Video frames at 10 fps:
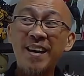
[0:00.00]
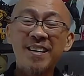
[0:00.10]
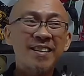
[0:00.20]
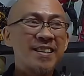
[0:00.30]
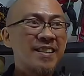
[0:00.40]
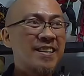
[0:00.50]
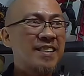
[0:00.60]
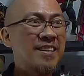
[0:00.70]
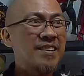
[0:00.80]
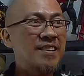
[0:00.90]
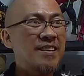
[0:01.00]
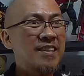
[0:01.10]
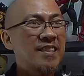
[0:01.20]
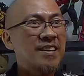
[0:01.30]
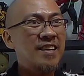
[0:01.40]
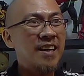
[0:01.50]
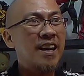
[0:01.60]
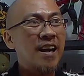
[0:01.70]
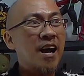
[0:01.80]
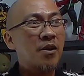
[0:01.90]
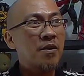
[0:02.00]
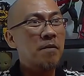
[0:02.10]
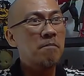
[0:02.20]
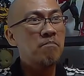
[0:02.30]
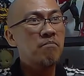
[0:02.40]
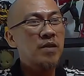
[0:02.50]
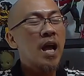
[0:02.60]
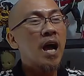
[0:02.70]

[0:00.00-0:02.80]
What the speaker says: viewers would hear it. Pero mag-feedback tayo.